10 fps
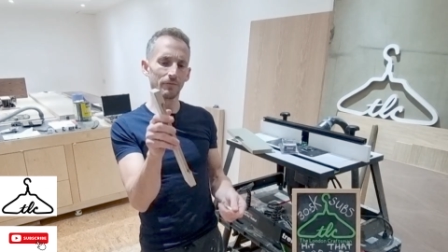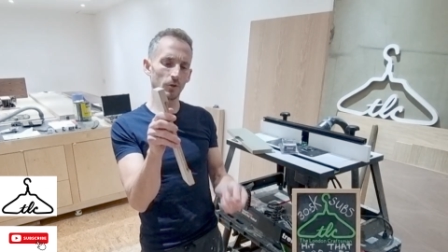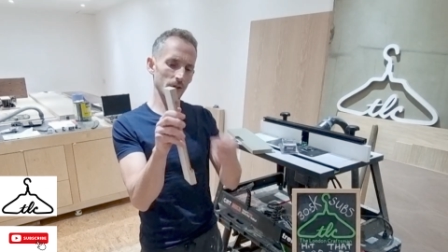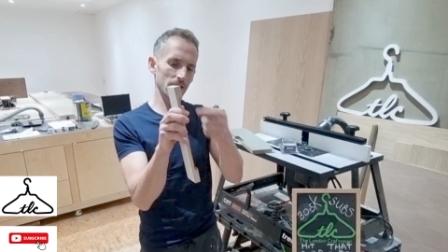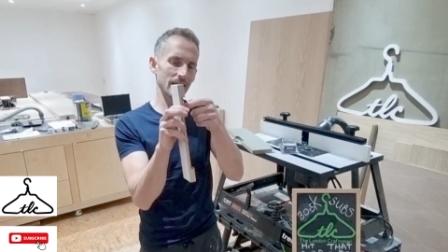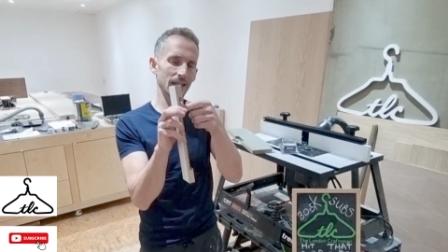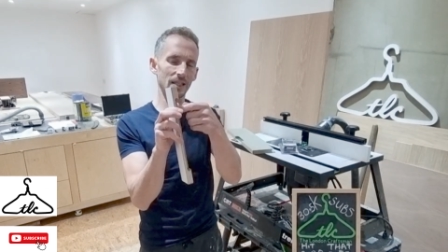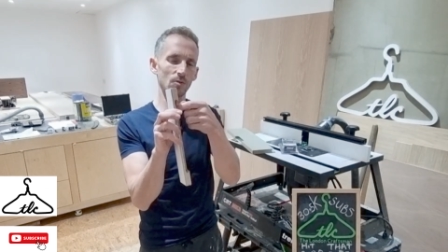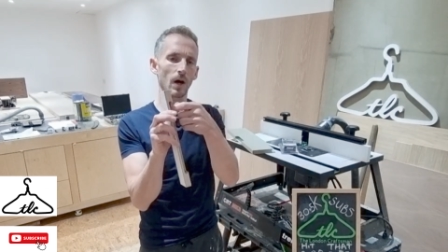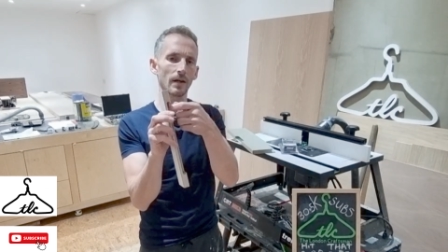If you want to see
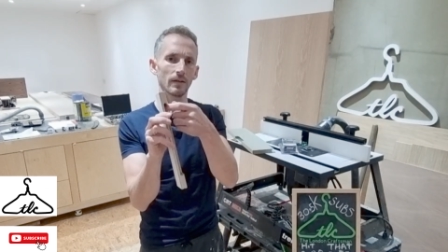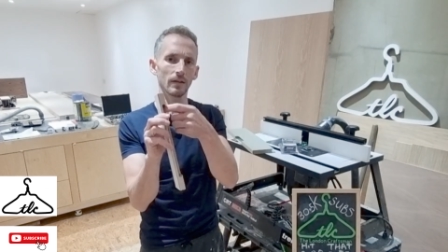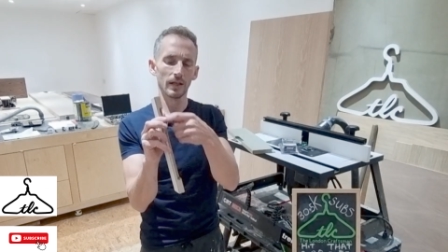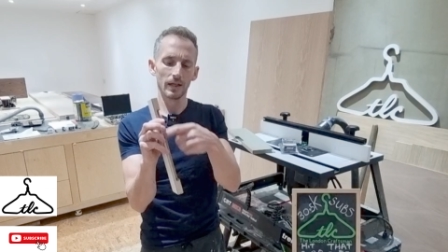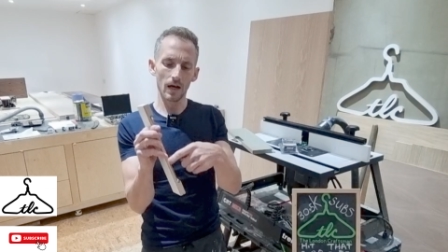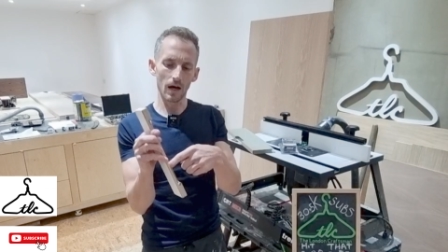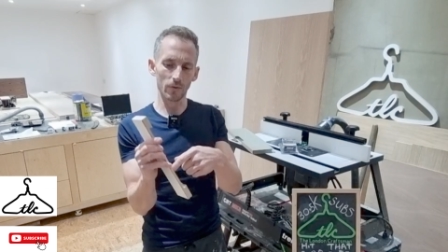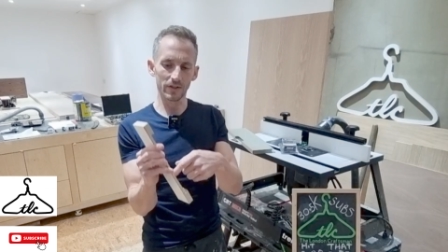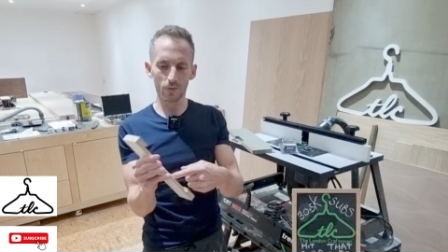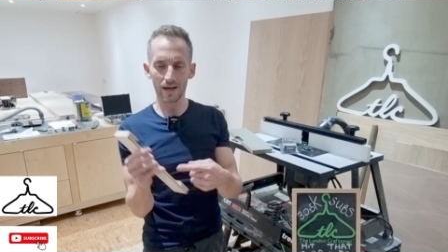this one,
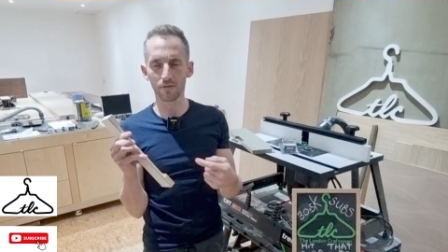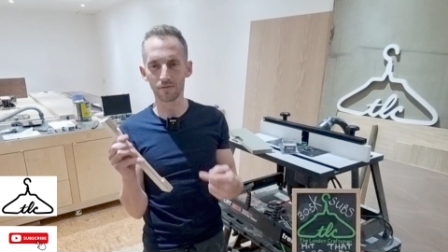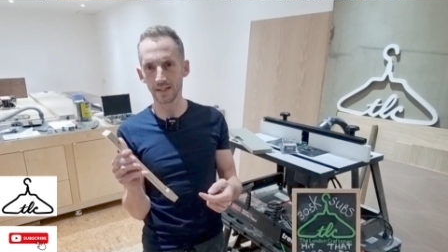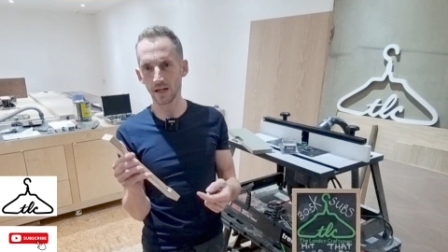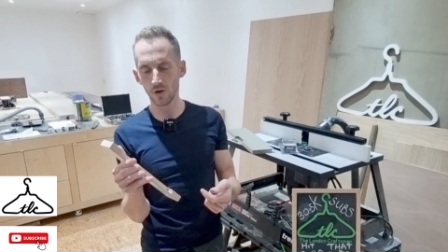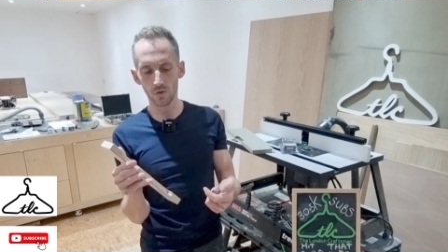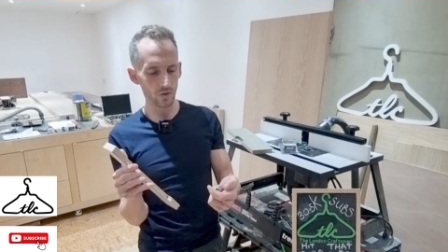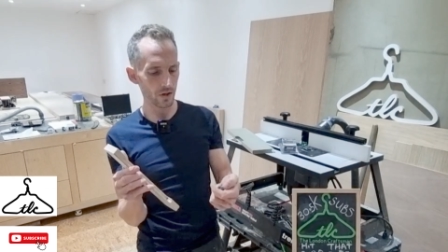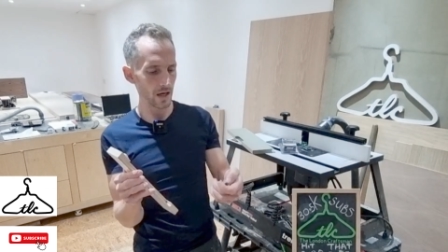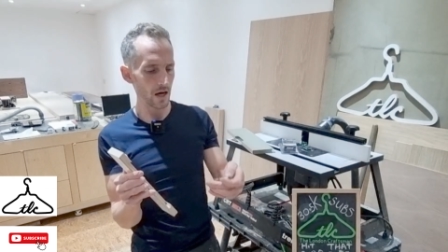we do have a
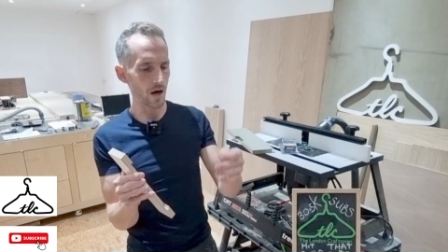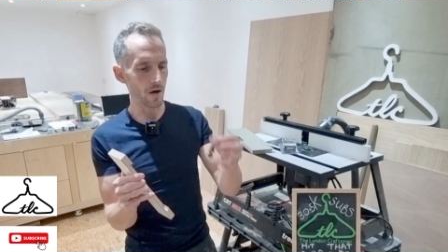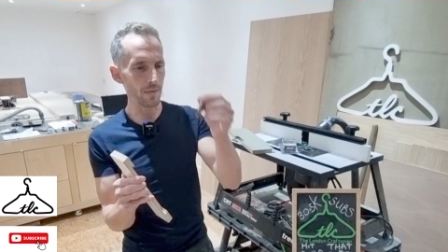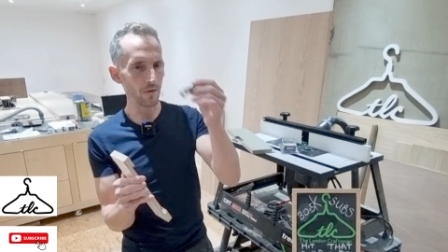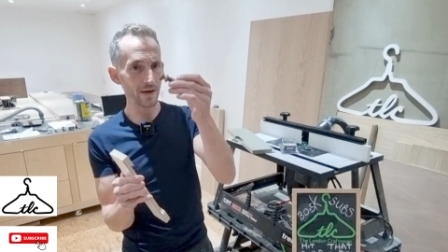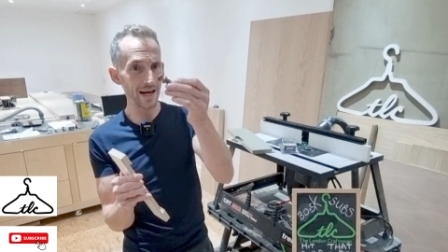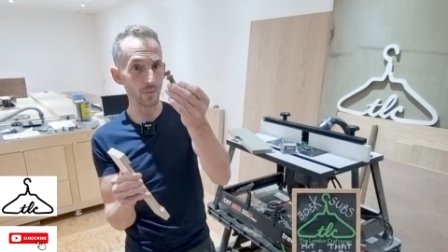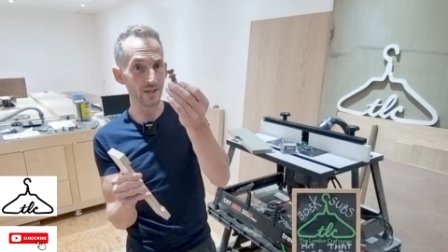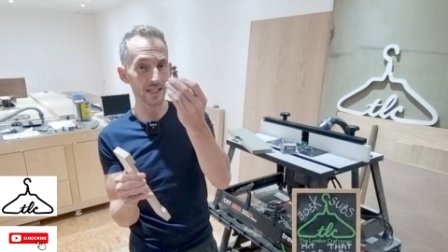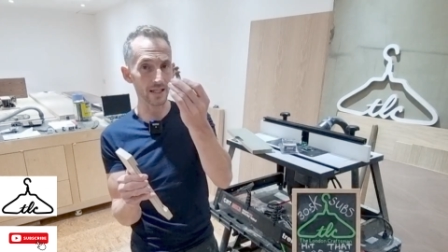video of
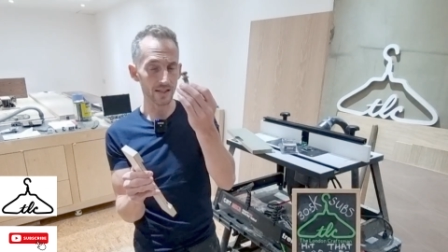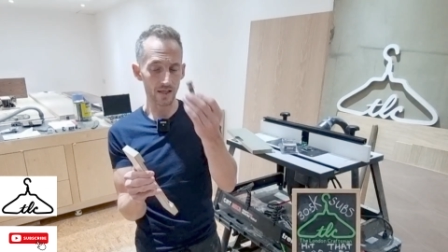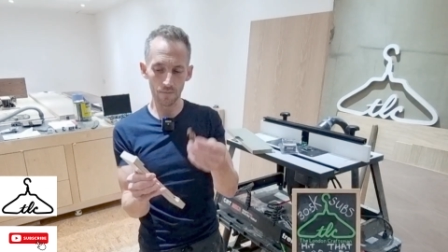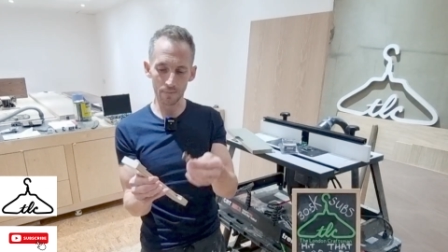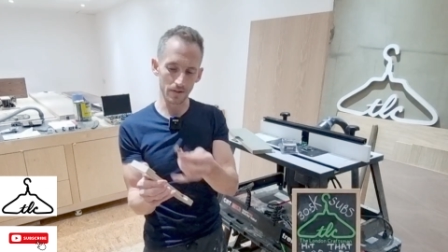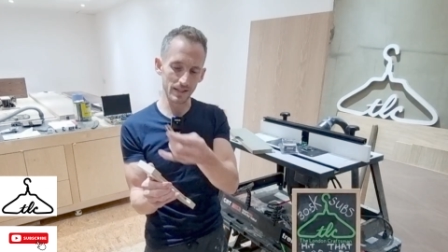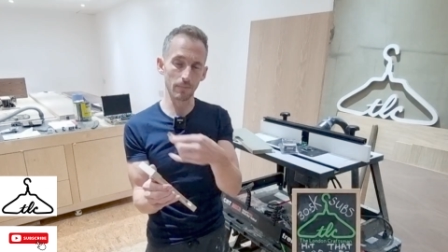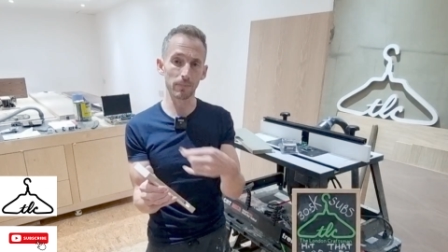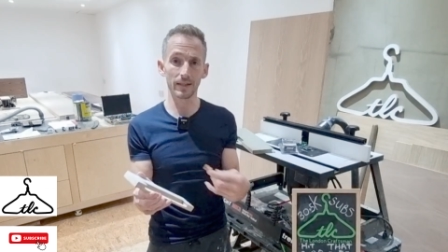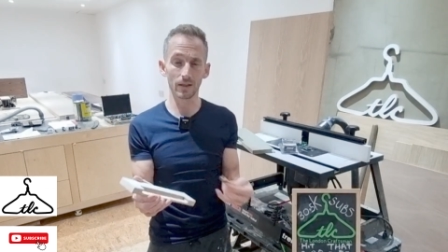how we set this up and the
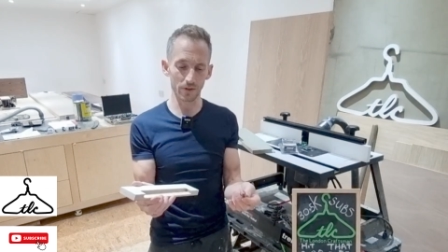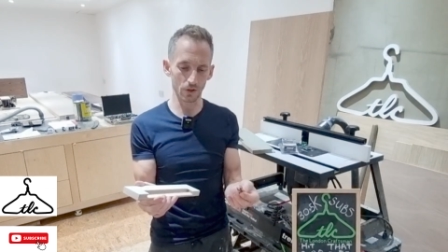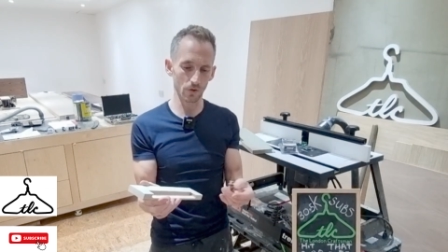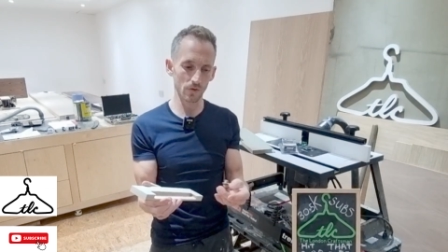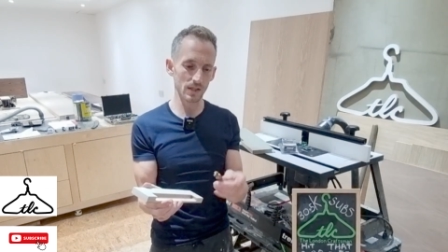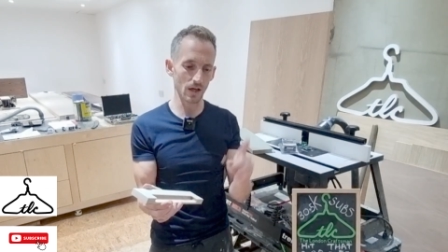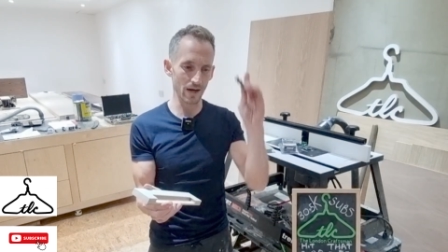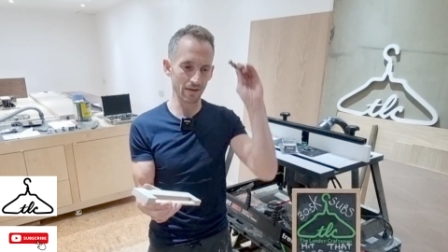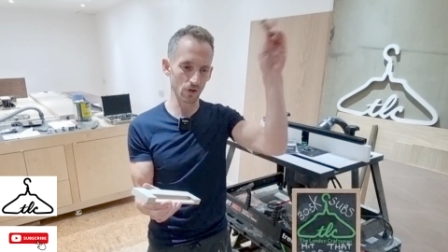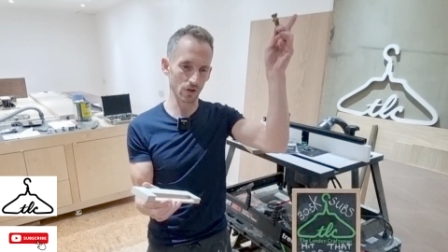template that we use,
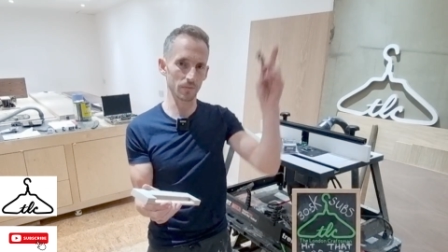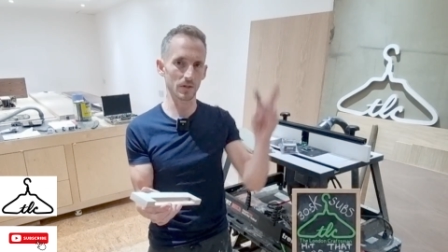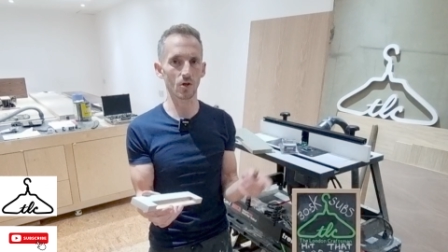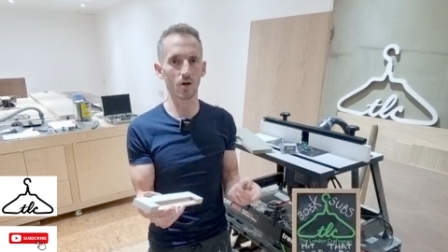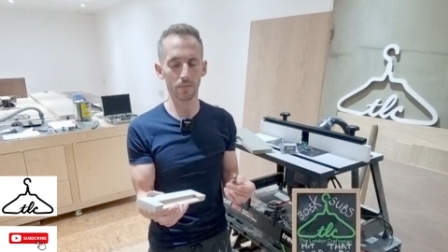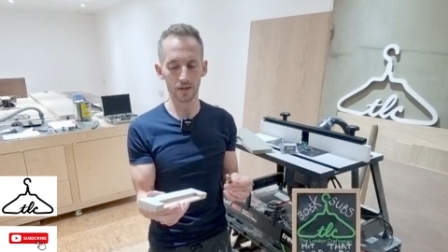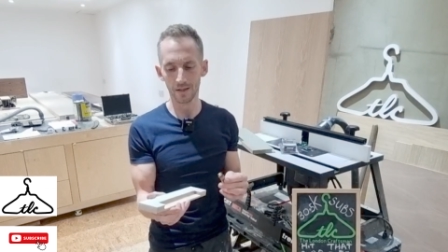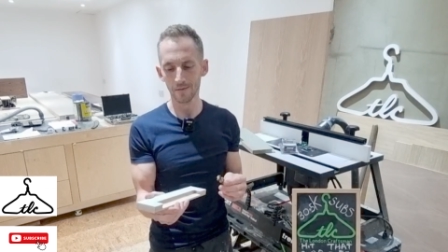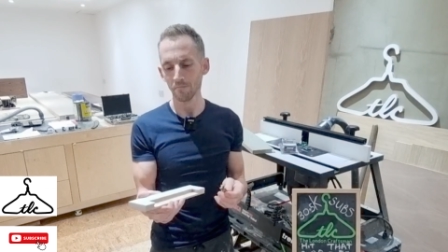so have a look at the top.